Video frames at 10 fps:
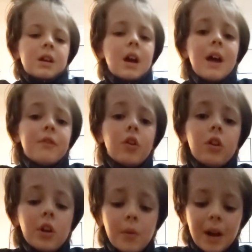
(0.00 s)
I have no
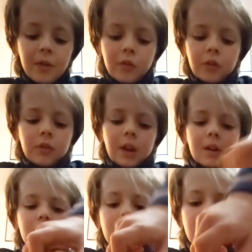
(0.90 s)
clue how to
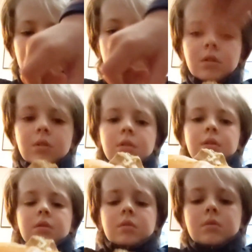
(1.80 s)
now. Just
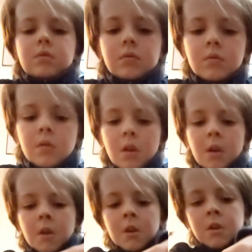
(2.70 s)

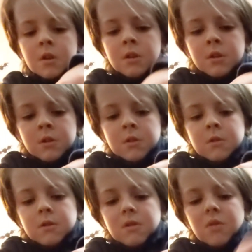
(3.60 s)
try
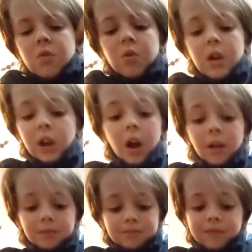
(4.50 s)
hard. Oh, I
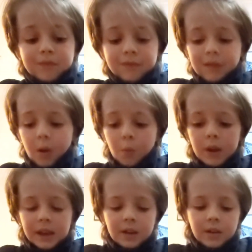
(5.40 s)
can't. I'm
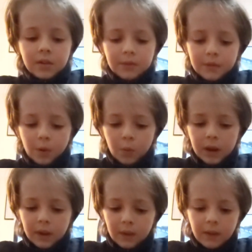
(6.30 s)
weak. I'm
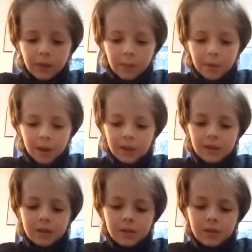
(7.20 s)
weak as anything, mate.